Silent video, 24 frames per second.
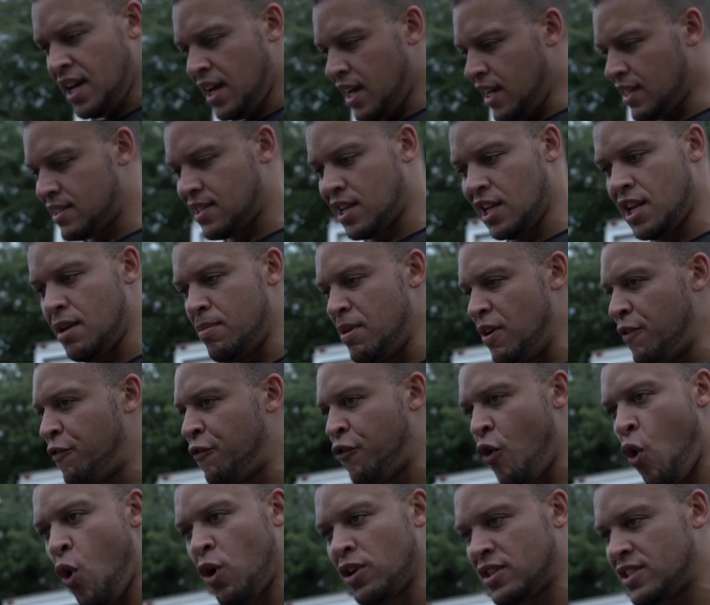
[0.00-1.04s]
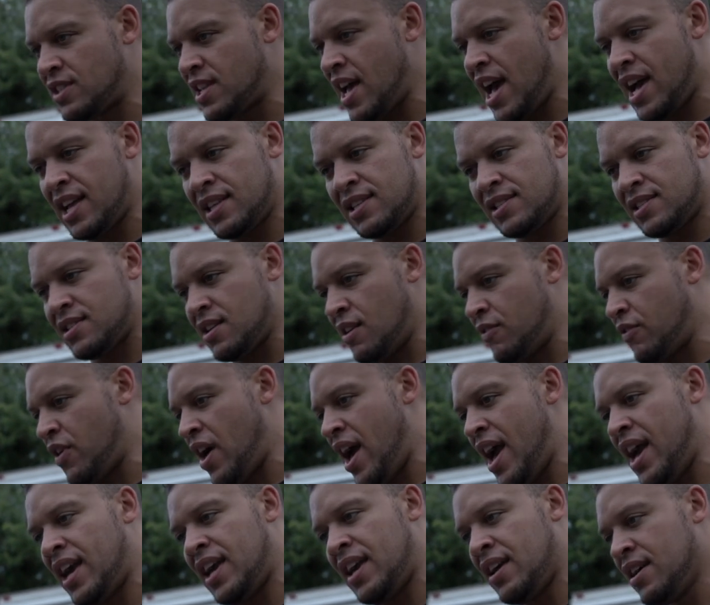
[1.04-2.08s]
it's going to be 4 sets of
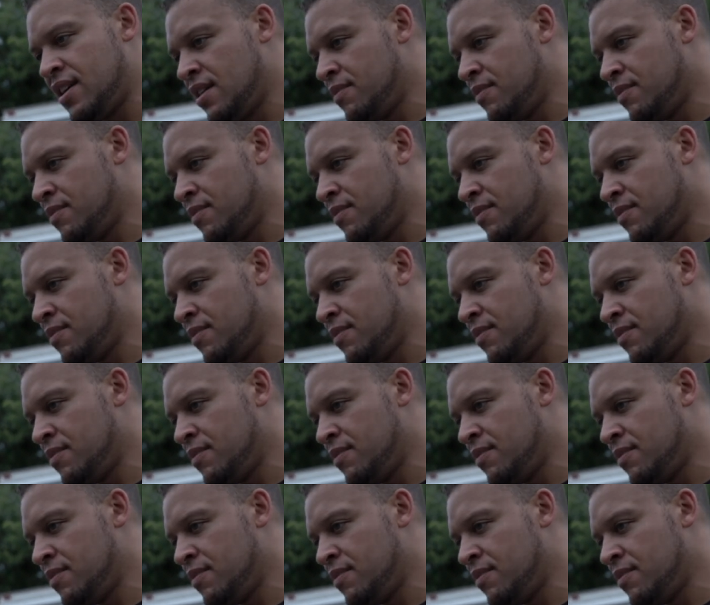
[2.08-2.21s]
like